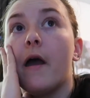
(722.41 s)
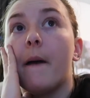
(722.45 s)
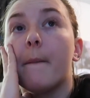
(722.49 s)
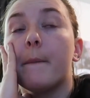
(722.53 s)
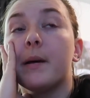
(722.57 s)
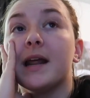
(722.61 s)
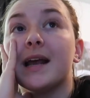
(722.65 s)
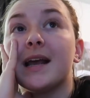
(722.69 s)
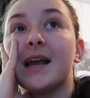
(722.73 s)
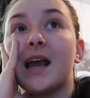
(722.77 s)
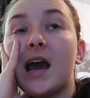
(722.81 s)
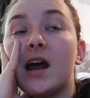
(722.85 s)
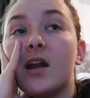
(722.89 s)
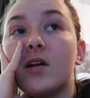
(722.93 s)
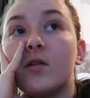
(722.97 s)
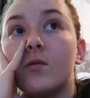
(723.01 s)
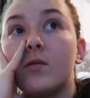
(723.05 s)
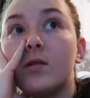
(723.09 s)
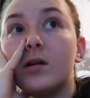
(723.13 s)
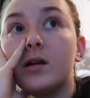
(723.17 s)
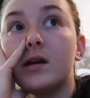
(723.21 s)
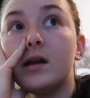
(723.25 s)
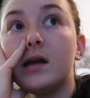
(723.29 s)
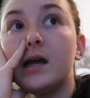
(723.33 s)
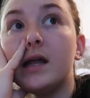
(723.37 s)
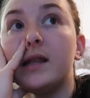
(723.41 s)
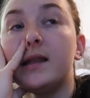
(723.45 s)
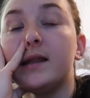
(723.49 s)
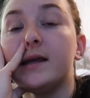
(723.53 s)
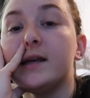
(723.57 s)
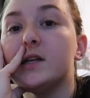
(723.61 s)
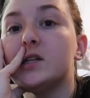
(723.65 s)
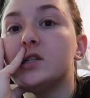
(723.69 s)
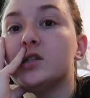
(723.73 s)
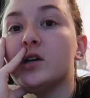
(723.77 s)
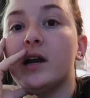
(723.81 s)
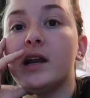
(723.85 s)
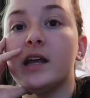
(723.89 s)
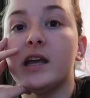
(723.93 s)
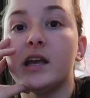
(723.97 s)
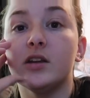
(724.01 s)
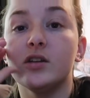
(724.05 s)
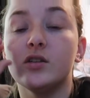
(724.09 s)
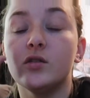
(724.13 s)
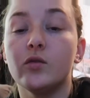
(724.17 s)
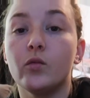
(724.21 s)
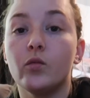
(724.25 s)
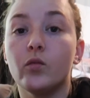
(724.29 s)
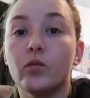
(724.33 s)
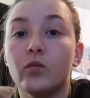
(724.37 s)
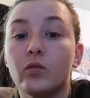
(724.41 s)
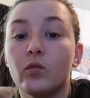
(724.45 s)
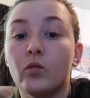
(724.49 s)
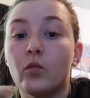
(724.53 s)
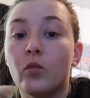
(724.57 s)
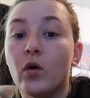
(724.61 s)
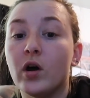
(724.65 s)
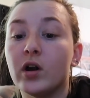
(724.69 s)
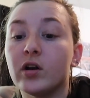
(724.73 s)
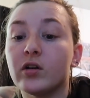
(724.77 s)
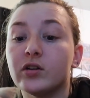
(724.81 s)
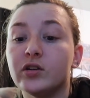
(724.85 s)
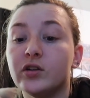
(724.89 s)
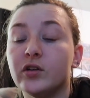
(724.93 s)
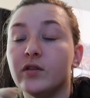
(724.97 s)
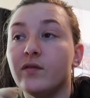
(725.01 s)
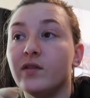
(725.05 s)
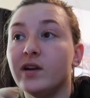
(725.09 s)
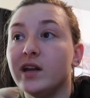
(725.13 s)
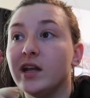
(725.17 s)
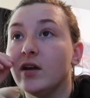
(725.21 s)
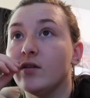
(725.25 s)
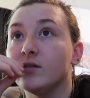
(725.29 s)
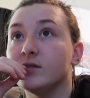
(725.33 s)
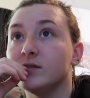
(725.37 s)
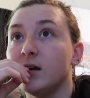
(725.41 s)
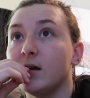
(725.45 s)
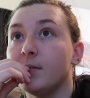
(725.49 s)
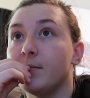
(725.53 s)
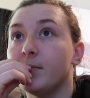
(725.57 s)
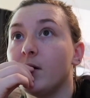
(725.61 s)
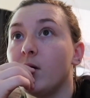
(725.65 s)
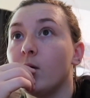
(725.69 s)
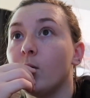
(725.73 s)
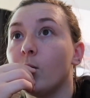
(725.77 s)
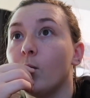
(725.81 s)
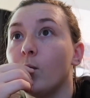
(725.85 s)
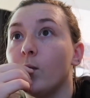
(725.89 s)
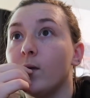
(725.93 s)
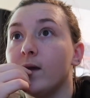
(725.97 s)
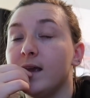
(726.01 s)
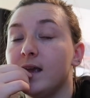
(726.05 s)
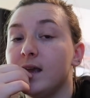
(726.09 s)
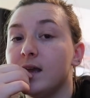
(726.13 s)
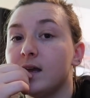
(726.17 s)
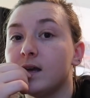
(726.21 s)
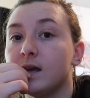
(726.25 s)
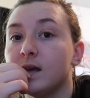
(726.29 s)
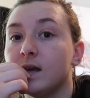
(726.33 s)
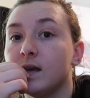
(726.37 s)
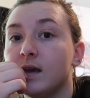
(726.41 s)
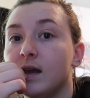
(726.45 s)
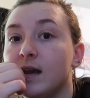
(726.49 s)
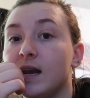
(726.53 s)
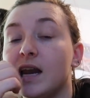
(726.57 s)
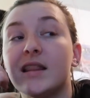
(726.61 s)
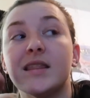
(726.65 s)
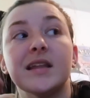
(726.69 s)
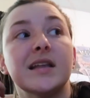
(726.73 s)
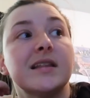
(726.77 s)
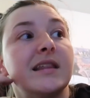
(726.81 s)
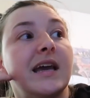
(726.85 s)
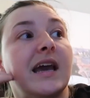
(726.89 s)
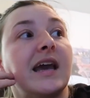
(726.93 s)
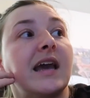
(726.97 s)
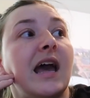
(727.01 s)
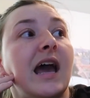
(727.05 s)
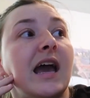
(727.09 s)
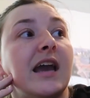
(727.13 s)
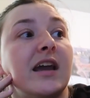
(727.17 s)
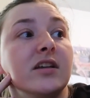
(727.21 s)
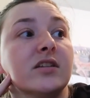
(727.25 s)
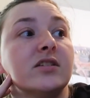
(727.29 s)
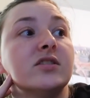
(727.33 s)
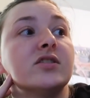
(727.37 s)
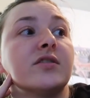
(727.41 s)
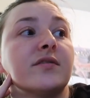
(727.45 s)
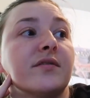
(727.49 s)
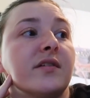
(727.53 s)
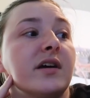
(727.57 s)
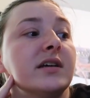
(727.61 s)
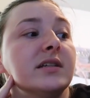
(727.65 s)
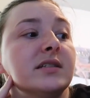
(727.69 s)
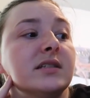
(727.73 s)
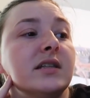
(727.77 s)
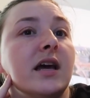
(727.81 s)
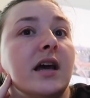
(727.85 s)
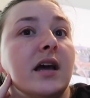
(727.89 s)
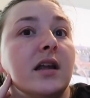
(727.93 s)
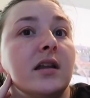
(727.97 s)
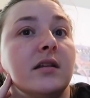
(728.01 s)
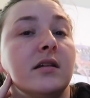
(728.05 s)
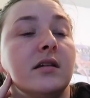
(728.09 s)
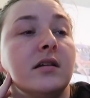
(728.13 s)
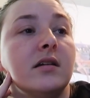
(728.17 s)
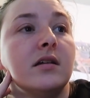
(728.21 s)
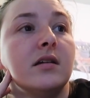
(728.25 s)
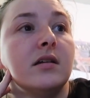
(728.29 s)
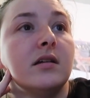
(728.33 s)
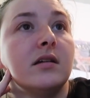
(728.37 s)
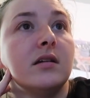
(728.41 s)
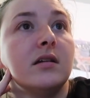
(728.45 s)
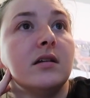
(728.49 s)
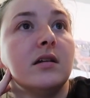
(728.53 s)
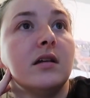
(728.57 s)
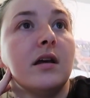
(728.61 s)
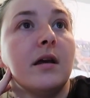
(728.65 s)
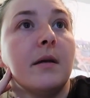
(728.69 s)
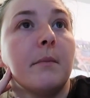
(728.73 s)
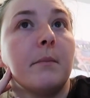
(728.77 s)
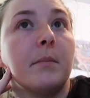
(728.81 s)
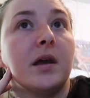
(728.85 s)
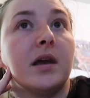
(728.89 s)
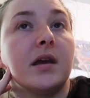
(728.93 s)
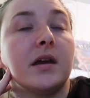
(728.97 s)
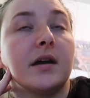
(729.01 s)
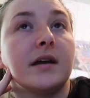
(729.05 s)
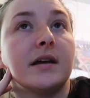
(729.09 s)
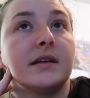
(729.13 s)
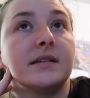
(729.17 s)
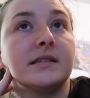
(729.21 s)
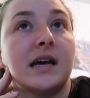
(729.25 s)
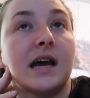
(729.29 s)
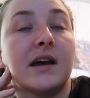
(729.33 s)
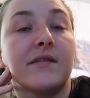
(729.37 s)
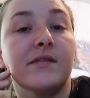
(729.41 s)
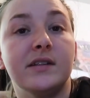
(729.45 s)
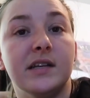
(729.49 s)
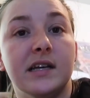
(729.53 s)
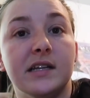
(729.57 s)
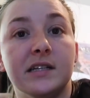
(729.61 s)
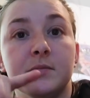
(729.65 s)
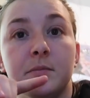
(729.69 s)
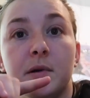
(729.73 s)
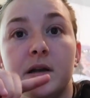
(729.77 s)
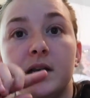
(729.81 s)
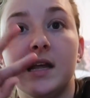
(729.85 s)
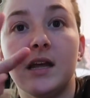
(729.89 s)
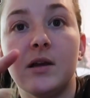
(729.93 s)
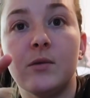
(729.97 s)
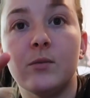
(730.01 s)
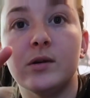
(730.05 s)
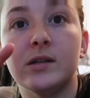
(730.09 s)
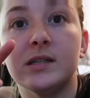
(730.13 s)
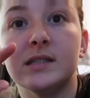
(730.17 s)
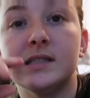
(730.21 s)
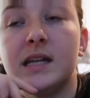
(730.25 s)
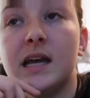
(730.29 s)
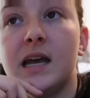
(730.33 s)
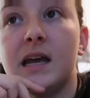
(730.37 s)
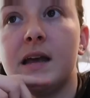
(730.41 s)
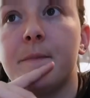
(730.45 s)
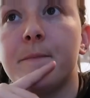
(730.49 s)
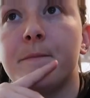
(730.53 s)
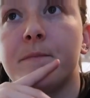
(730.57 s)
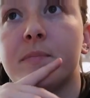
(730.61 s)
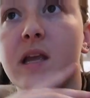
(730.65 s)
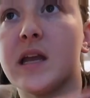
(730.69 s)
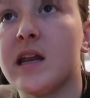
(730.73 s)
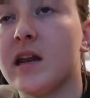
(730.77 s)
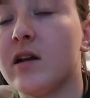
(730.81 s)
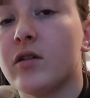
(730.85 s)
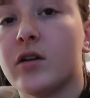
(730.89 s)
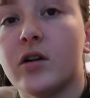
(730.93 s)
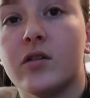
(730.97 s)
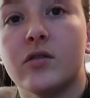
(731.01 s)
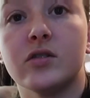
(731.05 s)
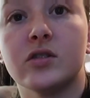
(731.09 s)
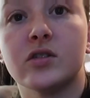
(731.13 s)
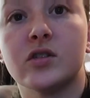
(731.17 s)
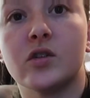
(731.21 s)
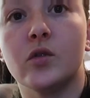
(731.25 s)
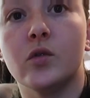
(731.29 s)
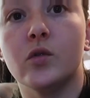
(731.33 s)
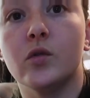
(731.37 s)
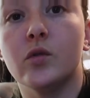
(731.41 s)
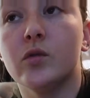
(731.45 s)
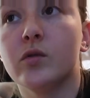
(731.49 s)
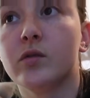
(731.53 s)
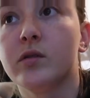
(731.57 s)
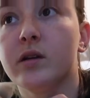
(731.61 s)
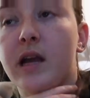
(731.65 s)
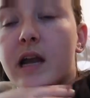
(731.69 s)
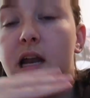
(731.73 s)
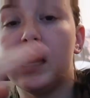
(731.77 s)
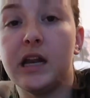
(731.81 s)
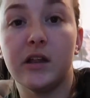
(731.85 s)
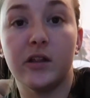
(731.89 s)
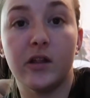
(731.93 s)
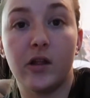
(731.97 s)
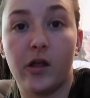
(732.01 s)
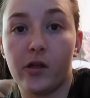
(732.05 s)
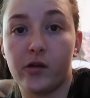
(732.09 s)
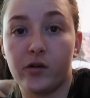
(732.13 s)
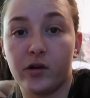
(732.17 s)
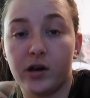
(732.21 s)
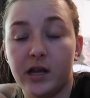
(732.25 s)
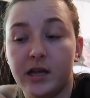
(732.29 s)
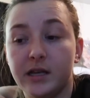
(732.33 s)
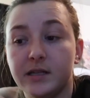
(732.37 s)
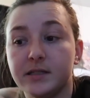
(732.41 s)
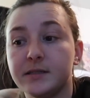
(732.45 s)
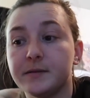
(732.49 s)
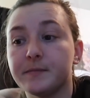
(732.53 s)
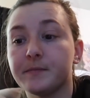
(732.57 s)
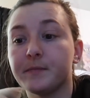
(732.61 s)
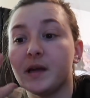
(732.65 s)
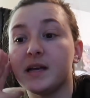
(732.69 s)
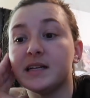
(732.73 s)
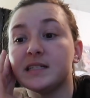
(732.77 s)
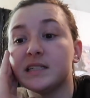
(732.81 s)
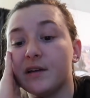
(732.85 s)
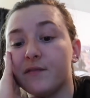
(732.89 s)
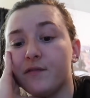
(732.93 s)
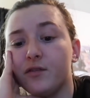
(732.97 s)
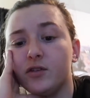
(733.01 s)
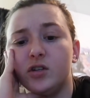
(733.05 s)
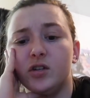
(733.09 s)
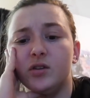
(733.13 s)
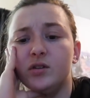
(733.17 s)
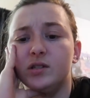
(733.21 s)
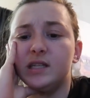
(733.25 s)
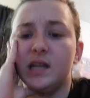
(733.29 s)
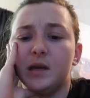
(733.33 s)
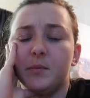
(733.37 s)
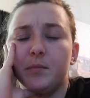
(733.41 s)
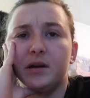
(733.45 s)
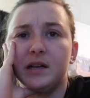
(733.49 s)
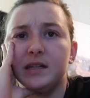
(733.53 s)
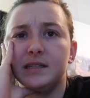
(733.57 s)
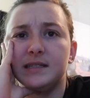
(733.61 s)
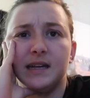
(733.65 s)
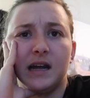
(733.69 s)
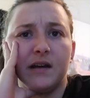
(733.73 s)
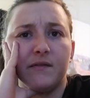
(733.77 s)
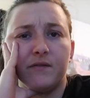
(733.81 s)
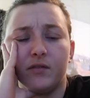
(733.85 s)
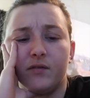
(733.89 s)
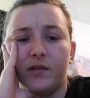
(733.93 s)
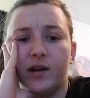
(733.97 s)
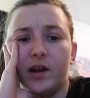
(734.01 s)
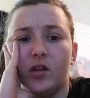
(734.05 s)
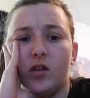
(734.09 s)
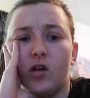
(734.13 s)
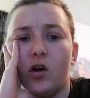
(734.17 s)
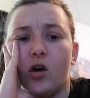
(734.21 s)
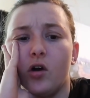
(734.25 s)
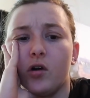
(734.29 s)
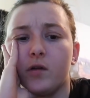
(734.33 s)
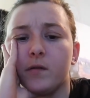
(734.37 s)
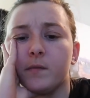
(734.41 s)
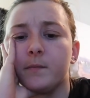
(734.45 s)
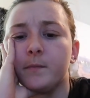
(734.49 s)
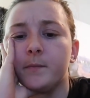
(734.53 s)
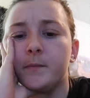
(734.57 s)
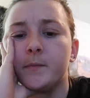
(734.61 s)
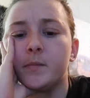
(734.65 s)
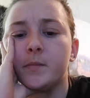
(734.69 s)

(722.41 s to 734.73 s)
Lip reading: But I kind of want to at least try to get one or two videos up a week. And I think that I could suffice that. Because I have a test Monday and Wednesday and I don't go to school any of the other days. Except for Tuesday, but it's not for very long.